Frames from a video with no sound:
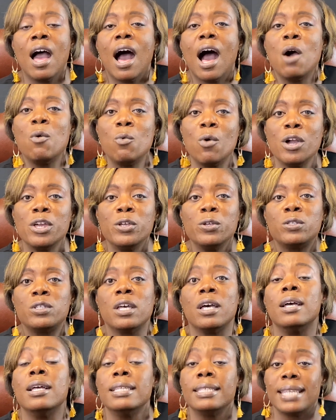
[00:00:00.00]
I want you
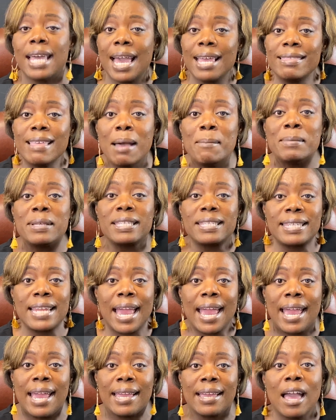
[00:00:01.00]
to take that
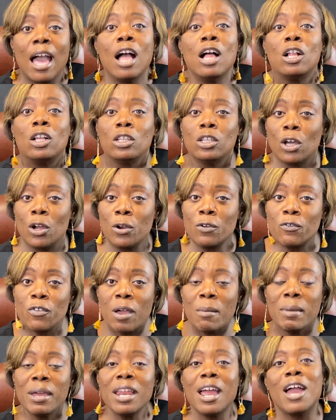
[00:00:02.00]
mistake, learn
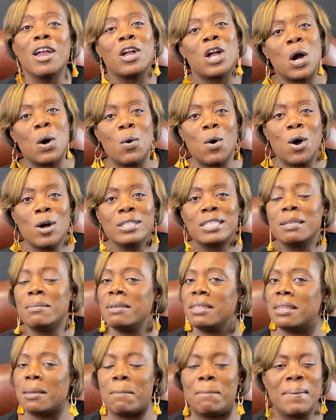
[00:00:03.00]
from it, and go on to
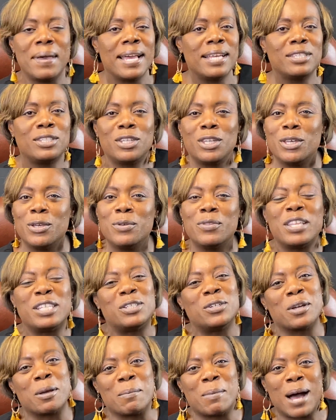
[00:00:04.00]
be the best you
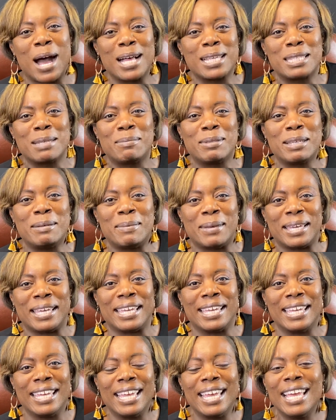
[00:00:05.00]
that you can possibly be.